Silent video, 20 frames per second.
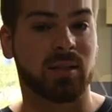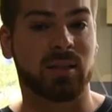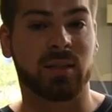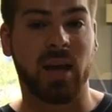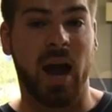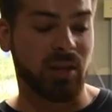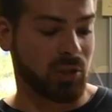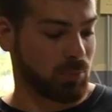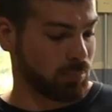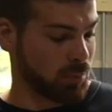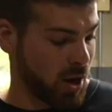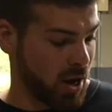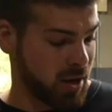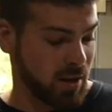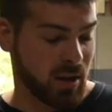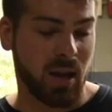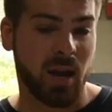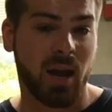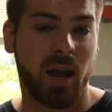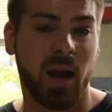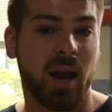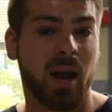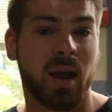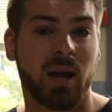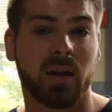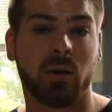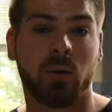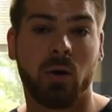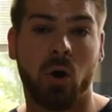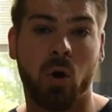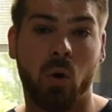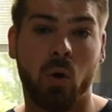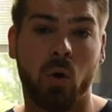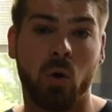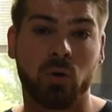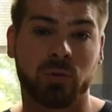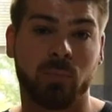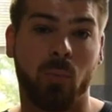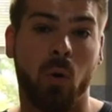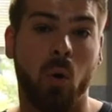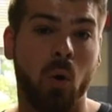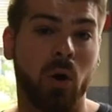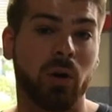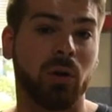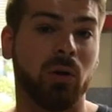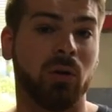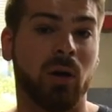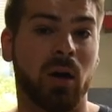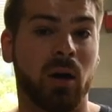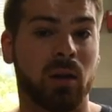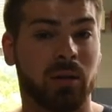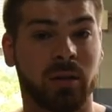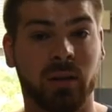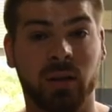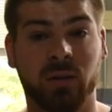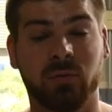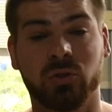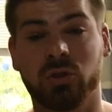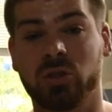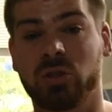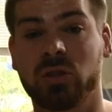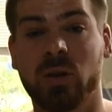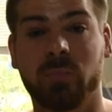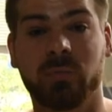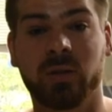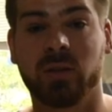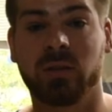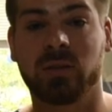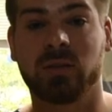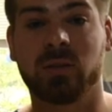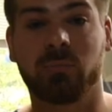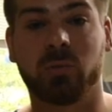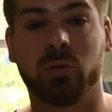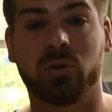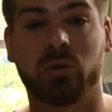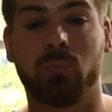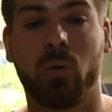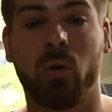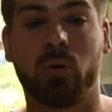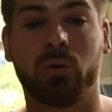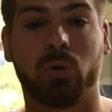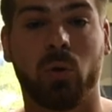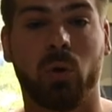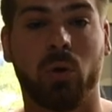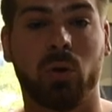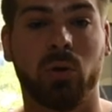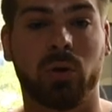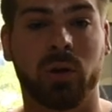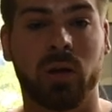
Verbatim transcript: Scotch-Brite and some oil. Even just something as simple as motor oil